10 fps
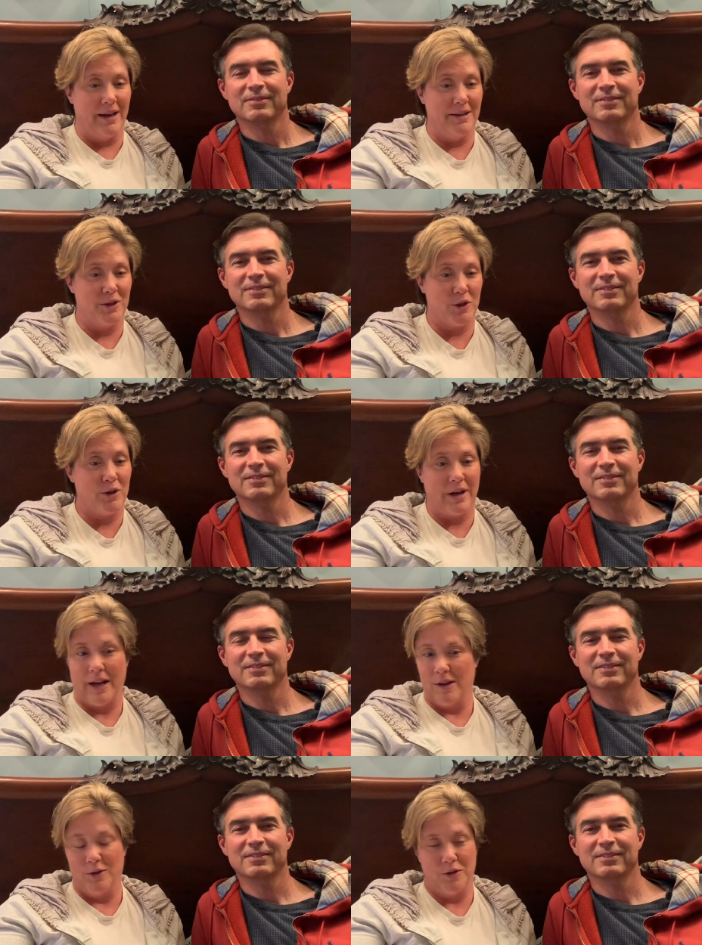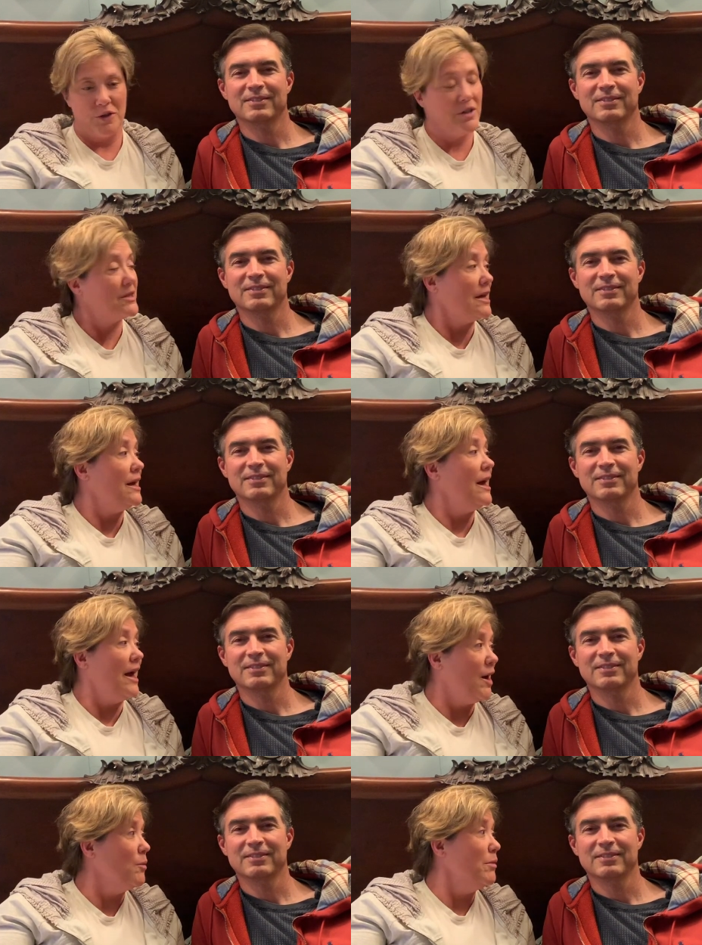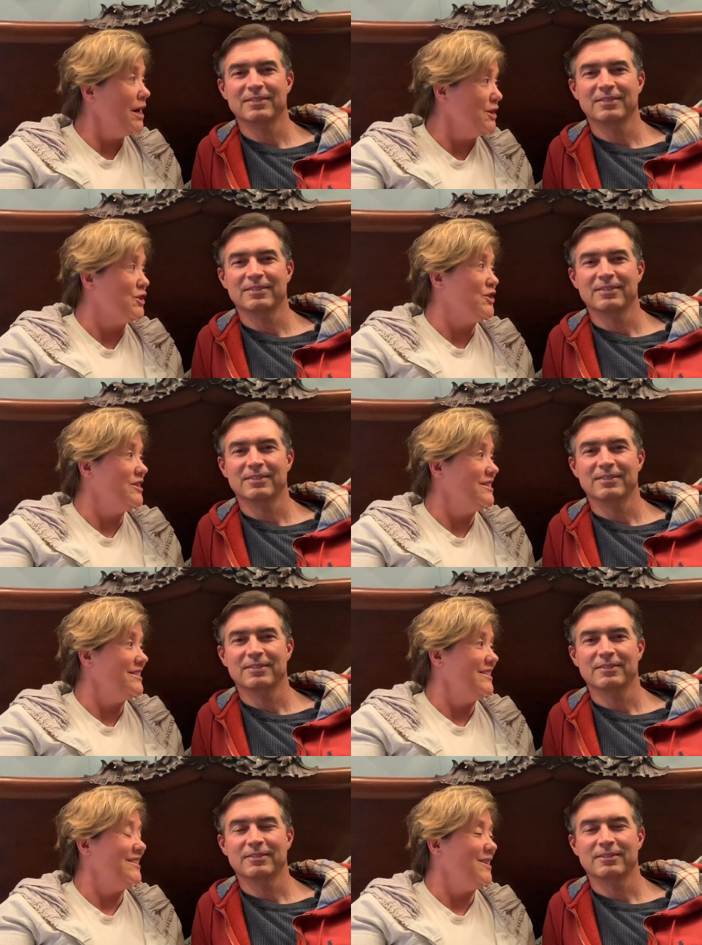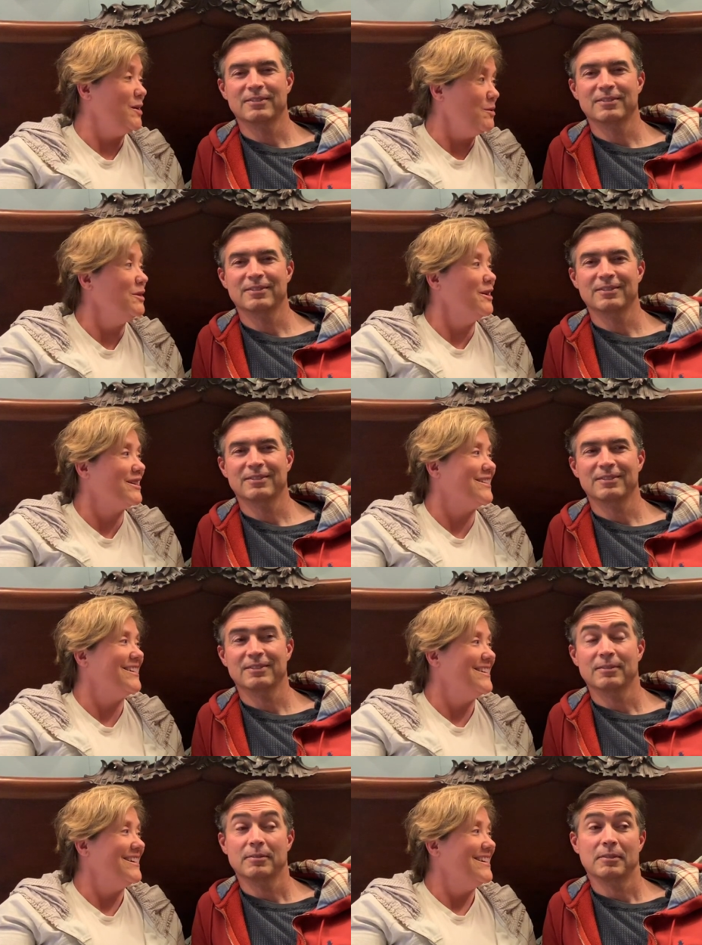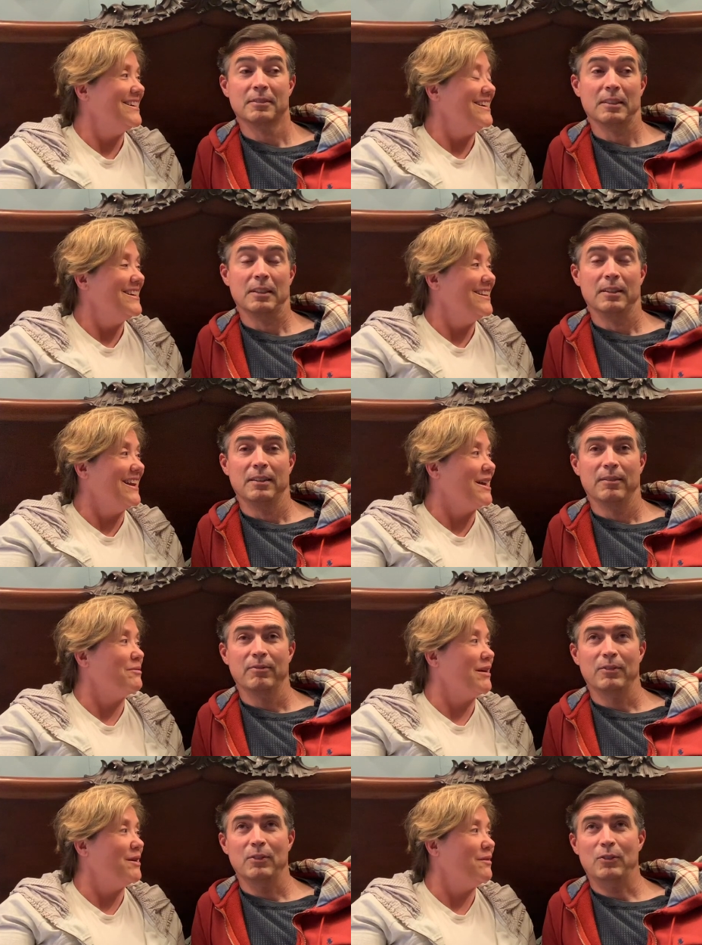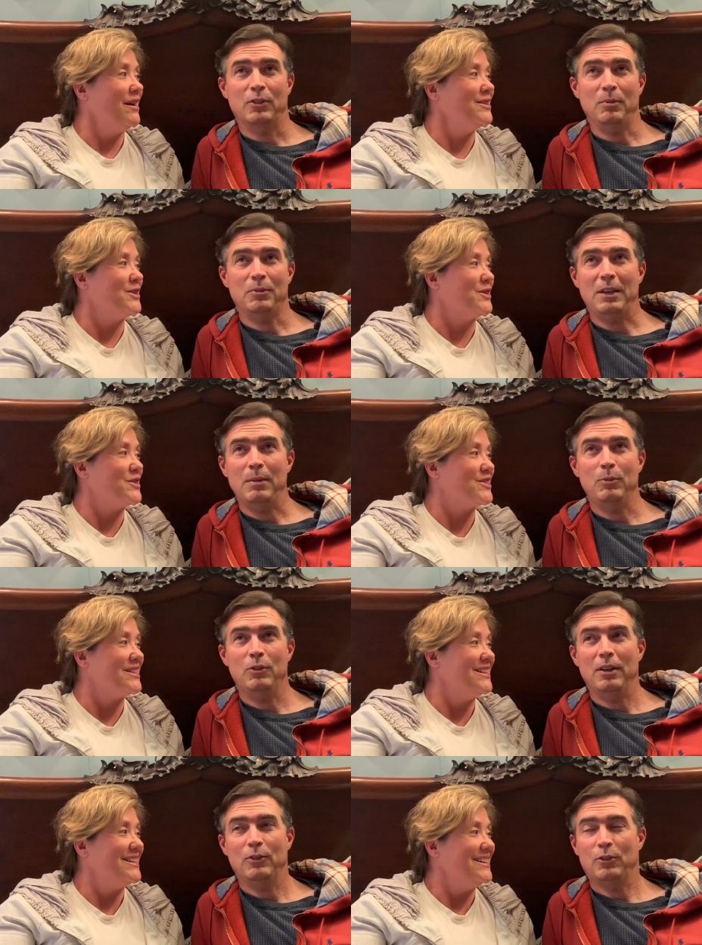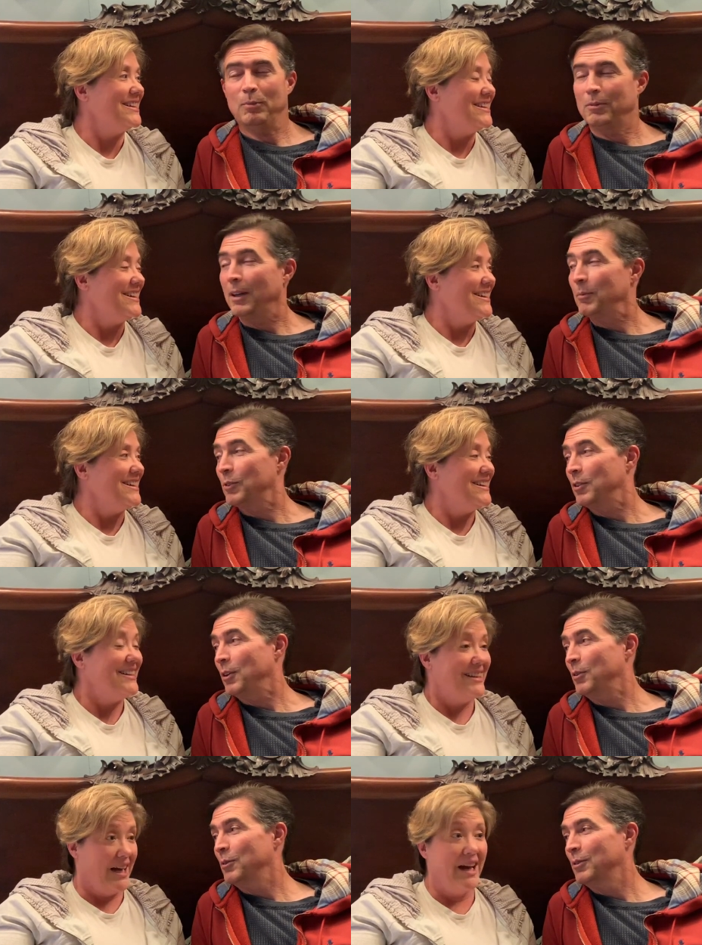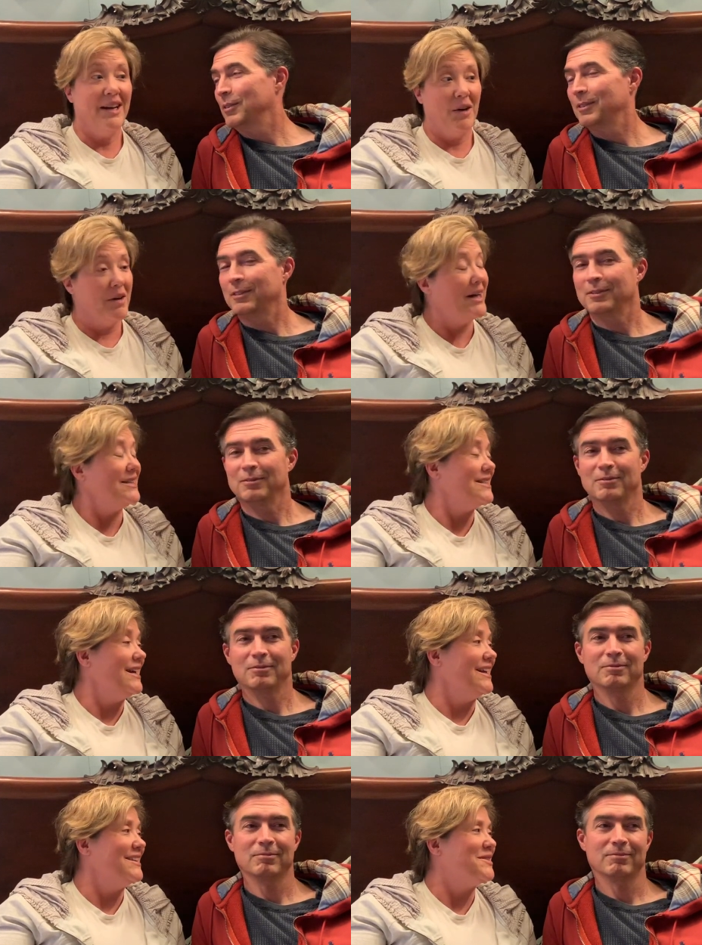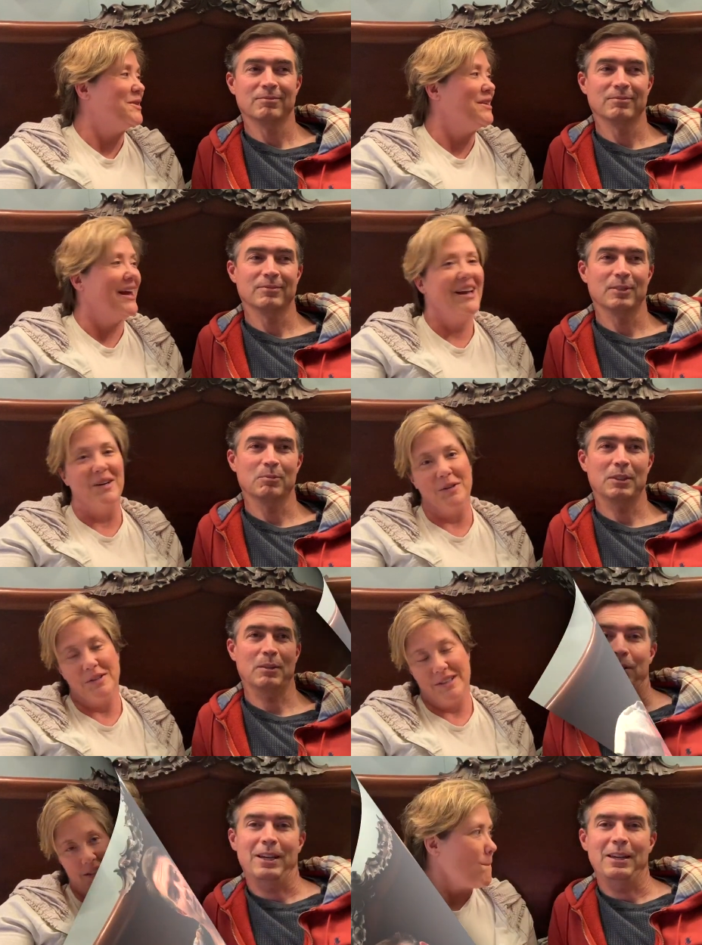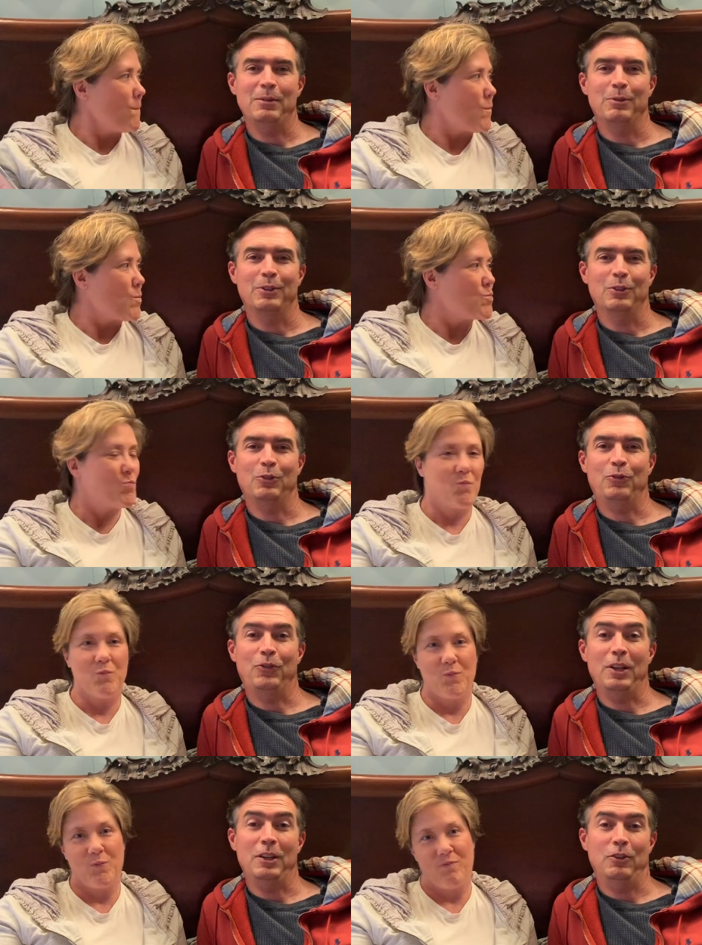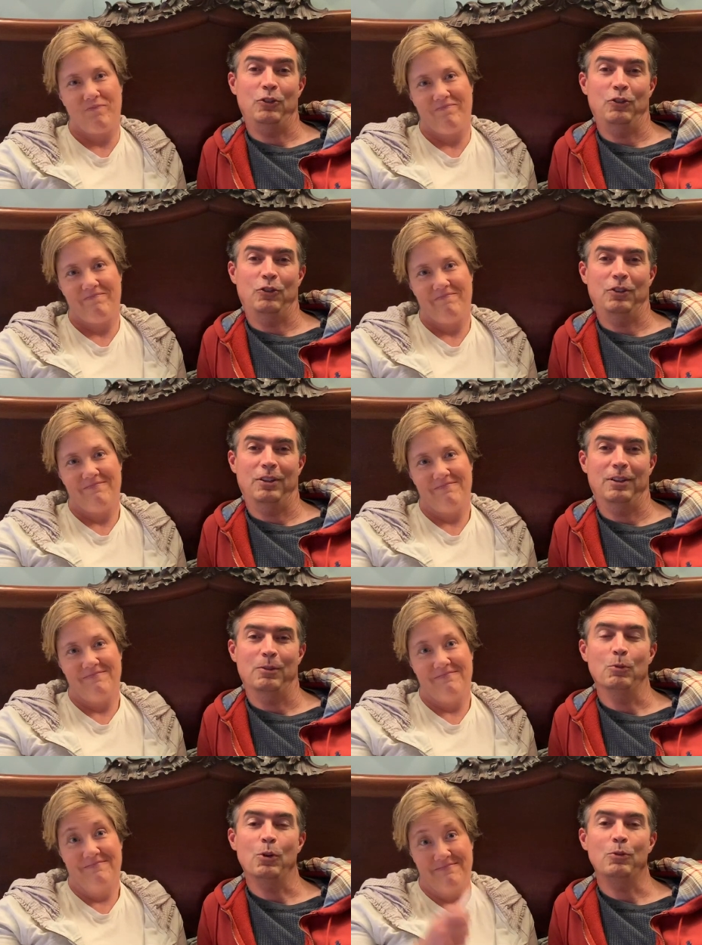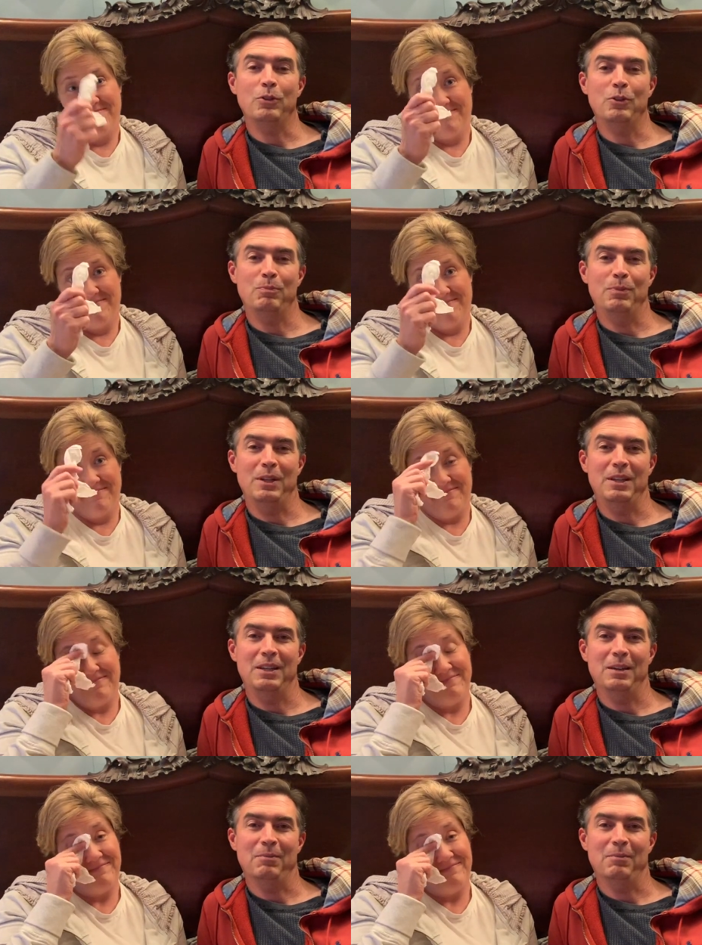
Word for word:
Speaker 1: at certain angles just how much you look like Fred Rogers. Sometimes yes,
Speaker 2: sometimes no.
Speaker 1: I know. I said at certain angles.
Speaker 2: Okay, we just finished. Won't you be